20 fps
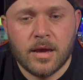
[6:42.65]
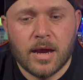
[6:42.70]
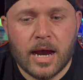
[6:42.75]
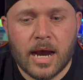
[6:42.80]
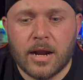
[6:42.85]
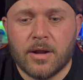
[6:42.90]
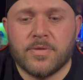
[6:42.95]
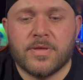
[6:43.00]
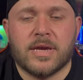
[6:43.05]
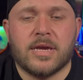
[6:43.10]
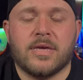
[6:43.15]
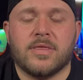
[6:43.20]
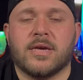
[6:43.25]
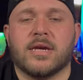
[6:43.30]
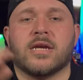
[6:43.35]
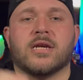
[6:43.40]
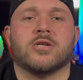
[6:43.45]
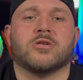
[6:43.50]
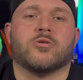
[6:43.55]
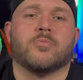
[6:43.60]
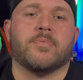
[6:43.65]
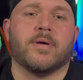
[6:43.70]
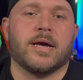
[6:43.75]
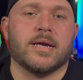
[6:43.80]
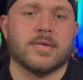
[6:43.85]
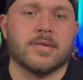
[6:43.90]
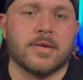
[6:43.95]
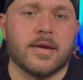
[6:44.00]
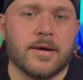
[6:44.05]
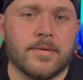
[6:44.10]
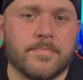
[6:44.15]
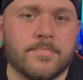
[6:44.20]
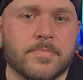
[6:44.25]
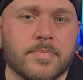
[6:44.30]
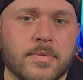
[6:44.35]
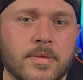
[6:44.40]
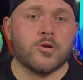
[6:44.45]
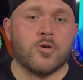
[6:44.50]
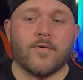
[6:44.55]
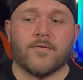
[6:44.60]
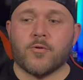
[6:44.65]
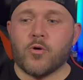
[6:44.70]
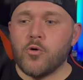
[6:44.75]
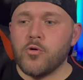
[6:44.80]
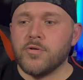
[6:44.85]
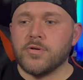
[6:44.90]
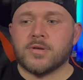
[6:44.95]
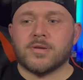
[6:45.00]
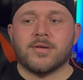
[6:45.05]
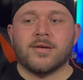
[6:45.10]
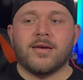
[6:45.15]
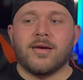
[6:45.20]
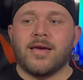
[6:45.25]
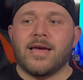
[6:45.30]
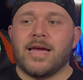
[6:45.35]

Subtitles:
I don't think anything can surpass that. So, of course,